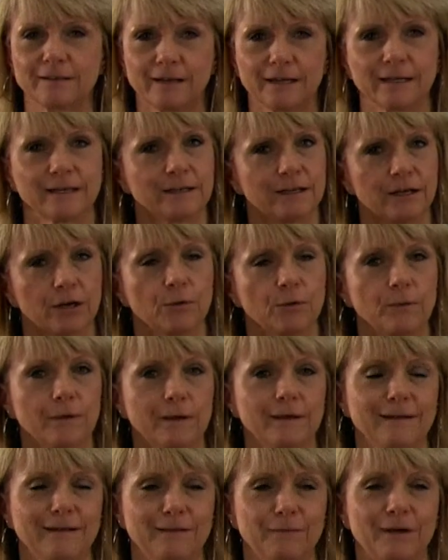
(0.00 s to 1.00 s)
Like,
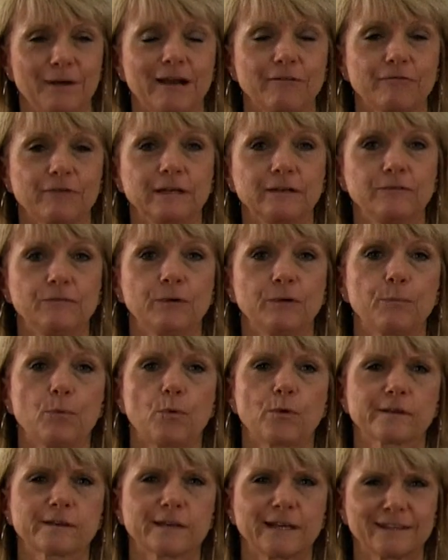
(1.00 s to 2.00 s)
when I read
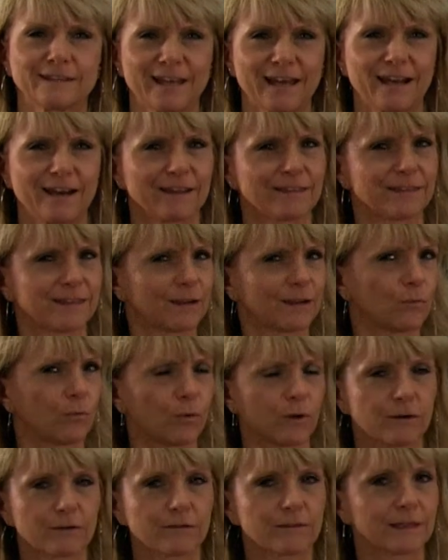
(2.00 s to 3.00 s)
reports like that, I think,
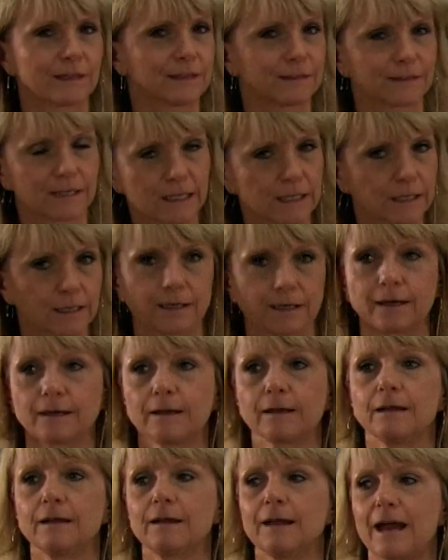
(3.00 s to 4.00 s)
what are they
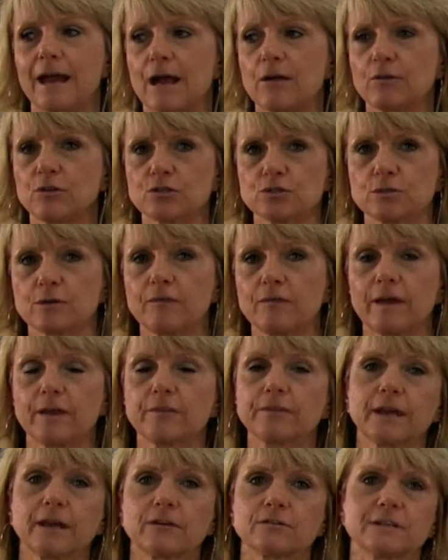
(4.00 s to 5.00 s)
thinking? How could you have
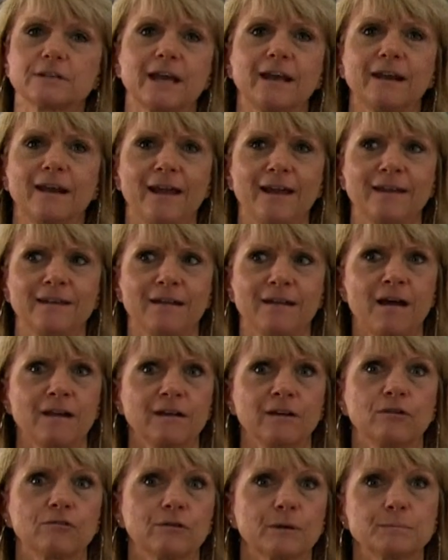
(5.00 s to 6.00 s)
healthcare data and not
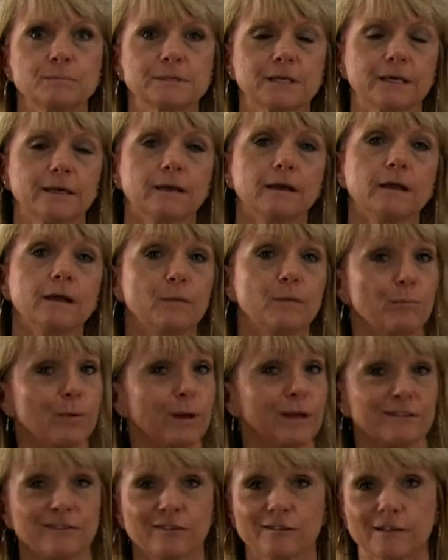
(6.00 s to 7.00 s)
encrypt it?
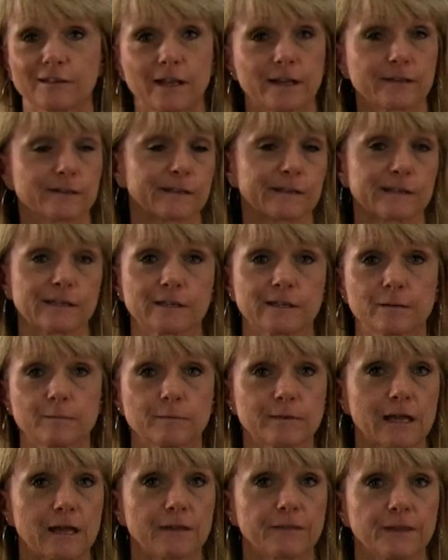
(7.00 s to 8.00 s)
But there's lots of
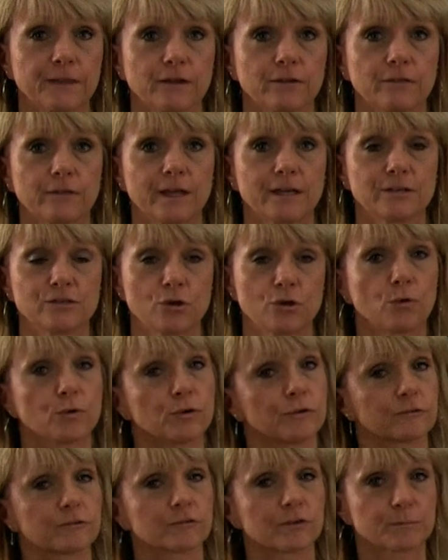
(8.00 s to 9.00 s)
systems out there that don't
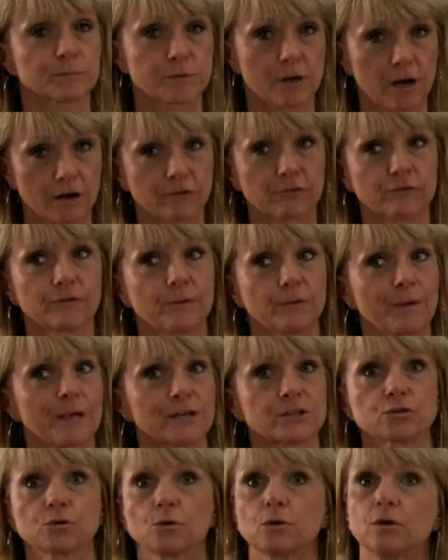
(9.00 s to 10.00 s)
use cryptography.
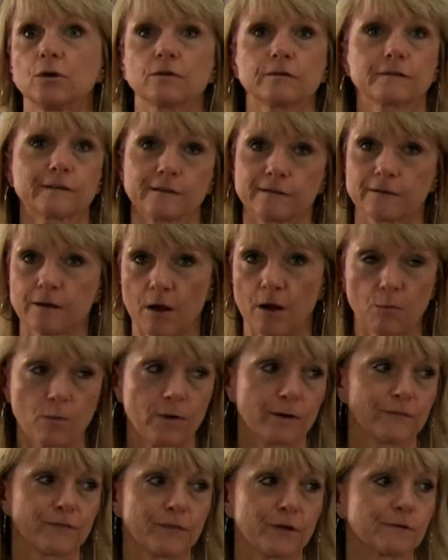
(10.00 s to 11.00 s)
Make sure yours is not
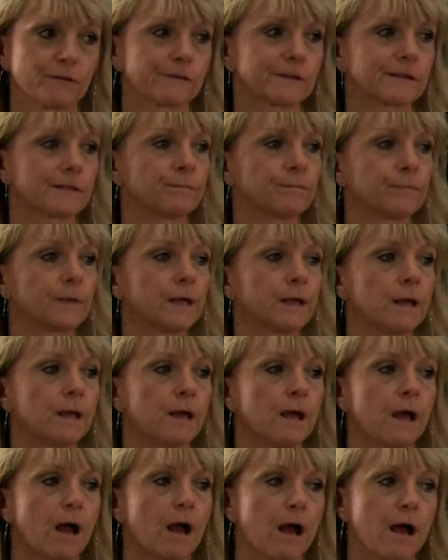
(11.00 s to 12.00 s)
one of those.
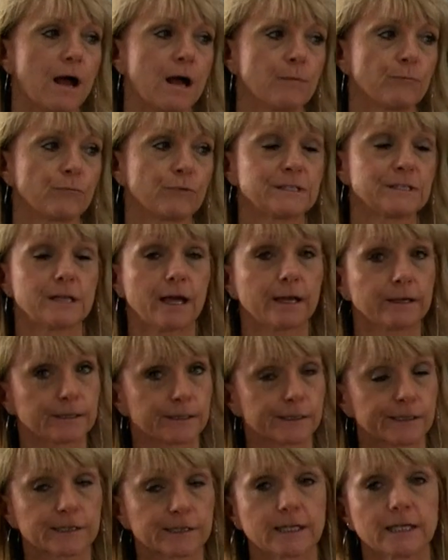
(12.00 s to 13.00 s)

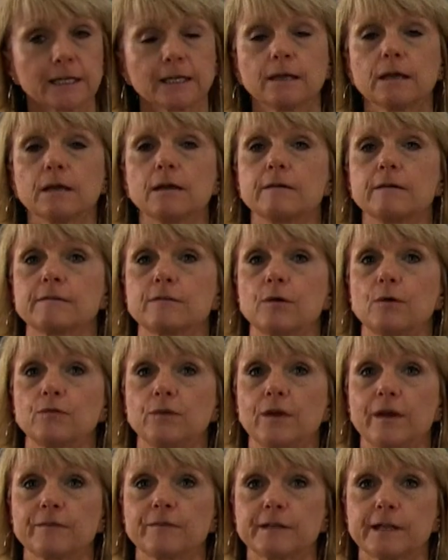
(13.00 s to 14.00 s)
Redundancy. So if
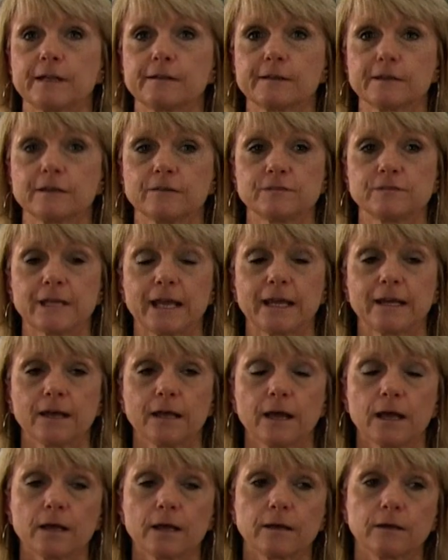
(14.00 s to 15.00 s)
you have sensitive
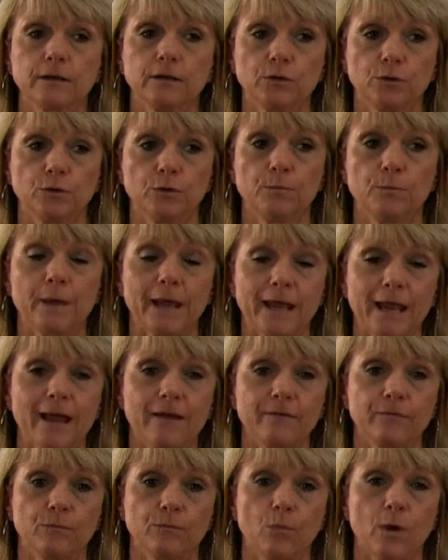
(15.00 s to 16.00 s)
data, you may
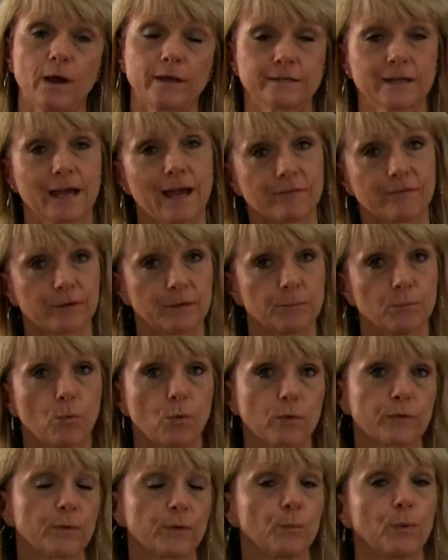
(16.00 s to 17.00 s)
want to have it in
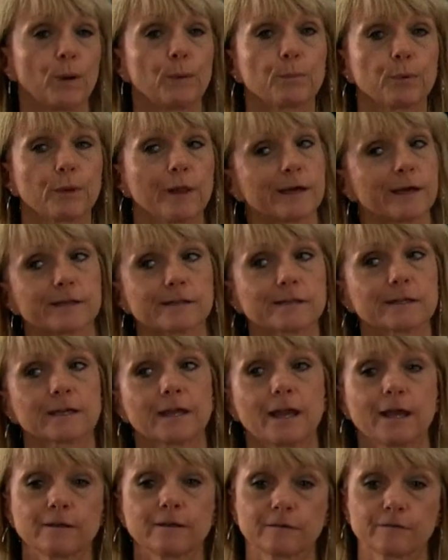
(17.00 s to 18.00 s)
more than one place in
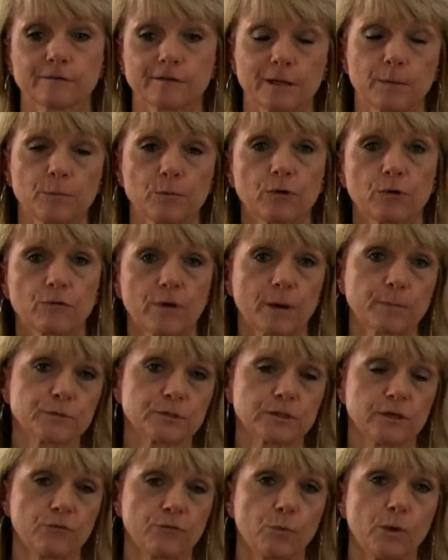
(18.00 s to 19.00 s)
case there's some
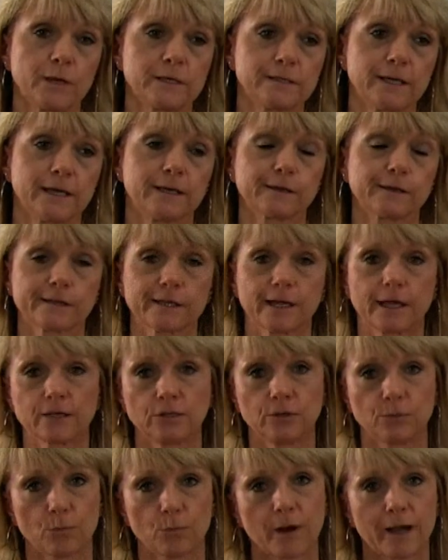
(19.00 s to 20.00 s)
corruption of one data set.
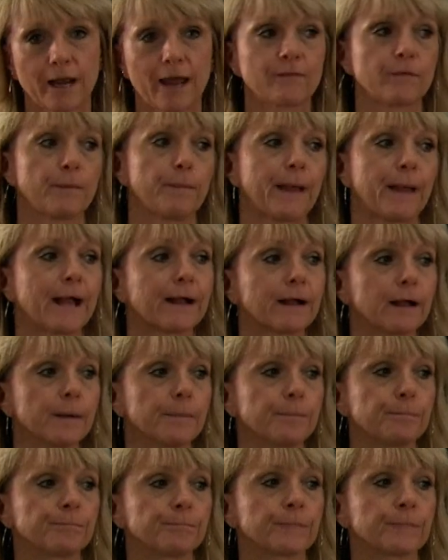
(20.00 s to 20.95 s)
You want to have a backup.